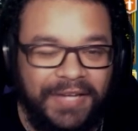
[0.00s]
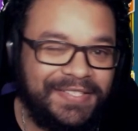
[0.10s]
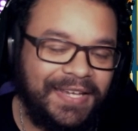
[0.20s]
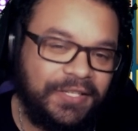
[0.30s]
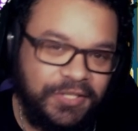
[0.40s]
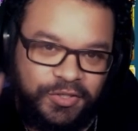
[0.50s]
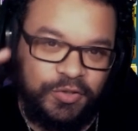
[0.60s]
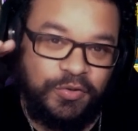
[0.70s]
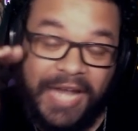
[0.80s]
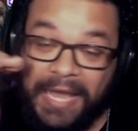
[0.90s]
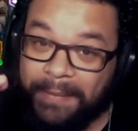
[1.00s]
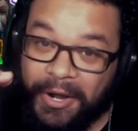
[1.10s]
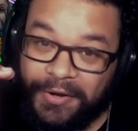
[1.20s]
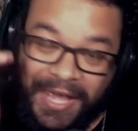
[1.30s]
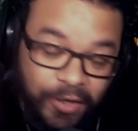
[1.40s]
decided to do
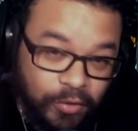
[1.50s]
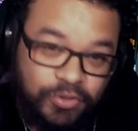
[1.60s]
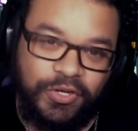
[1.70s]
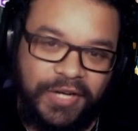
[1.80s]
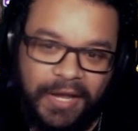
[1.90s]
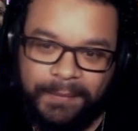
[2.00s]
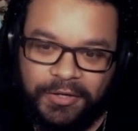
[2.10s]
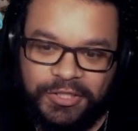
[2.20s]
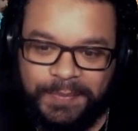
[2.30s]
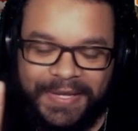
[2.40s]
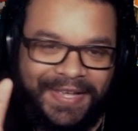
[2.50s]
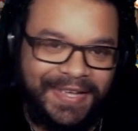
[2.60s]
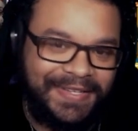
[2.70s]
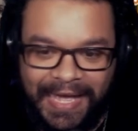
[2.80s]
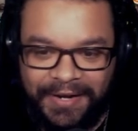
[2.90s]
Nightmare, not Ultra Nightmare, just
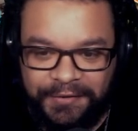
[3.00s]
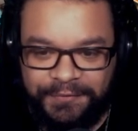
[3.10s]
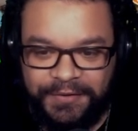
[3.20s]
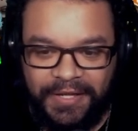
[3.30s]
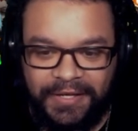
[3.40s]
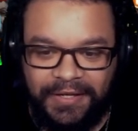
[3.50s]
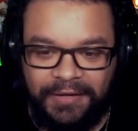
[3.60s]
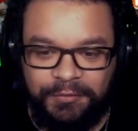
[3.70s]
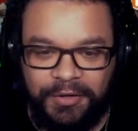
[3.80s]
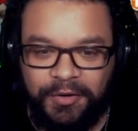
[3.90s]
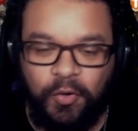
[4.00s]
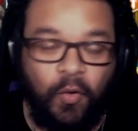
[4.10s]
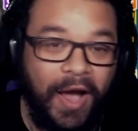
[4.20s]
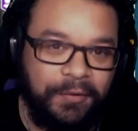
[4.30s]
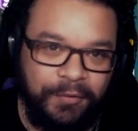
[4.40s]
because I don't feel like we're
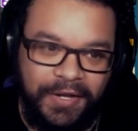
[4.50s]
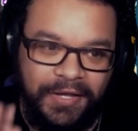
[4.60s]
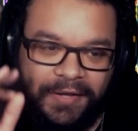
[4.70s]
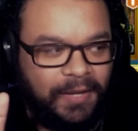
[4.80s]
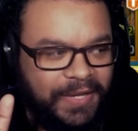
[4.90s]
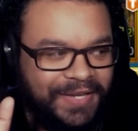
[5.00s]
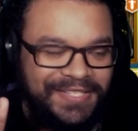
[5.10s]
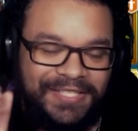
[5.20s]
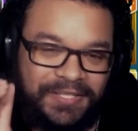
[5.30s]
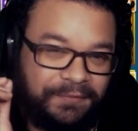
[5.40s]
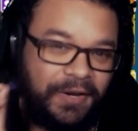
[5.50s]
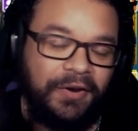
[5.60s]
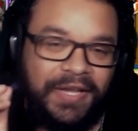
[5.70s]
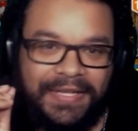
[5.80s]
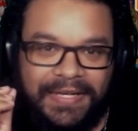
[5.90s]
quite ready, because this is a
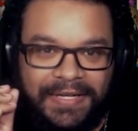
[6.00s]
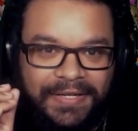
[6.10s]
very